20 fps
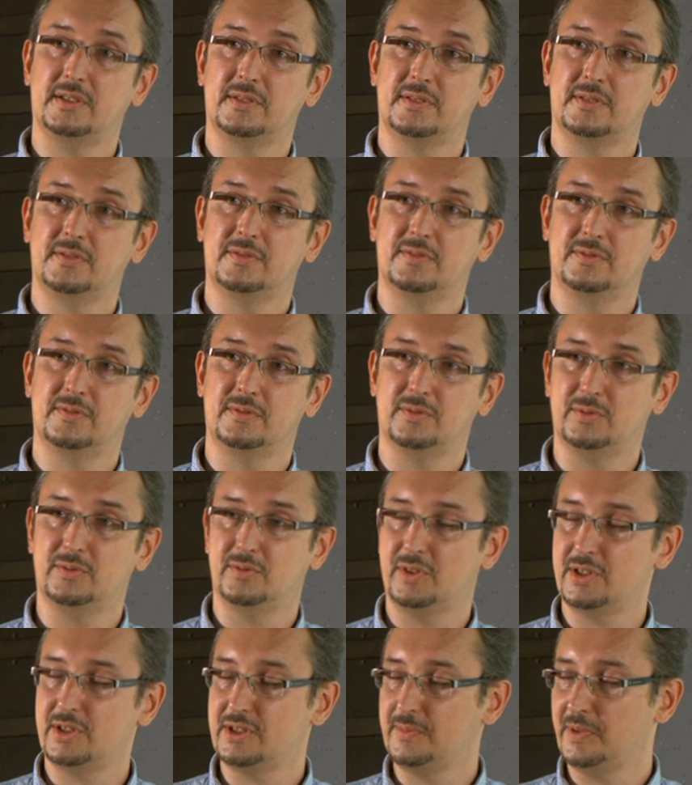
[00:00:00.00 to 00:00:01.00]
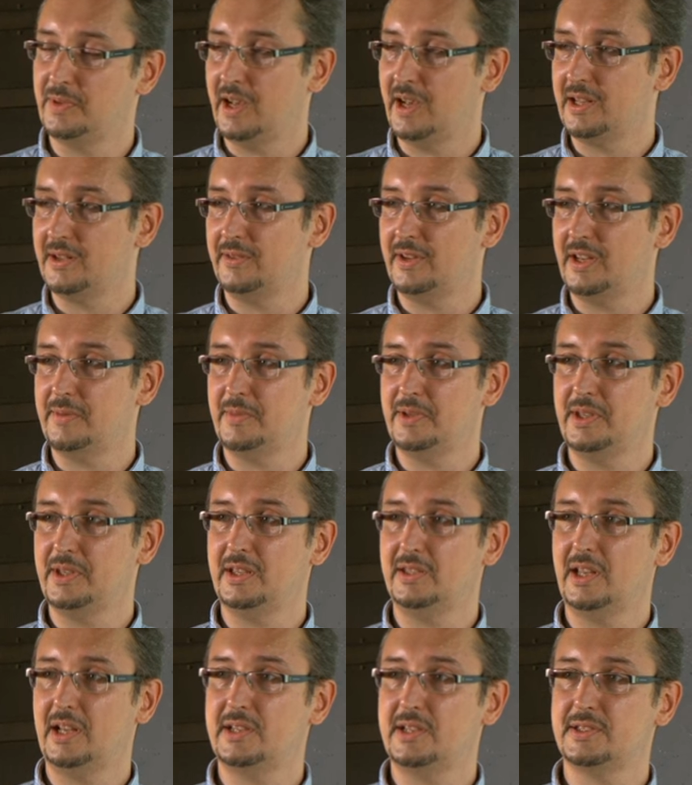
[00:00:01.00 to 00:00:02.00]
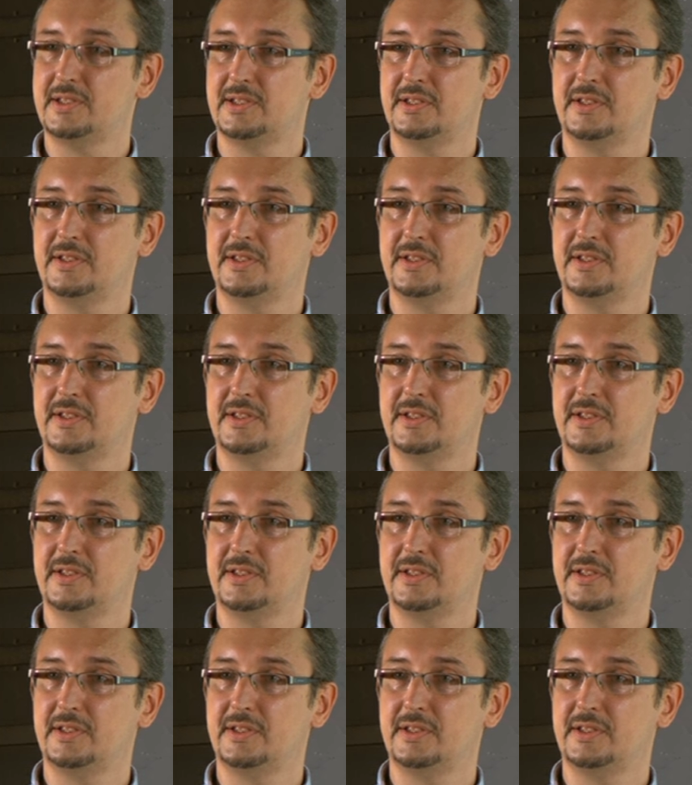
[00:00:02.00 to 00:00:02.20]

in general all crypto projects.